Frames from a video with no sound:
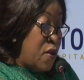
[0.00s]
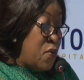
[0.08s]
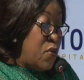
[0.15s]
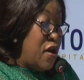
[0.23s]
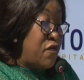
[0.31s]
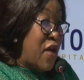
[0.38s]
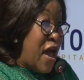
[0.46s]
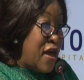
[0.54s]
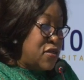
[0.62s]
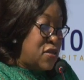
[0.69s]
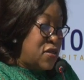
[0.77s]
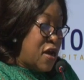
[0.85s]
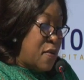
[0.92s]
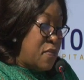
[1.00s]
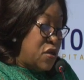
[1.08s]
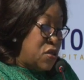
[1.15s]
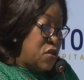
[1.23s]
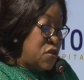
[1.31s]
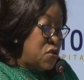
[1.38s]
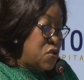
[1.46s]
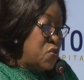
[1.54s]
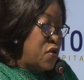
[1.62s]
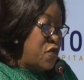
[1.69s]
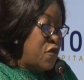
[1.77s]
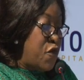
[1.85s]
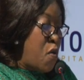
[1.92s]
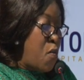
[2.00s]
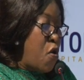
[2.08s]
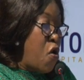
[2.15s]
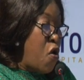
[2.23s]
we have asked our missions to inform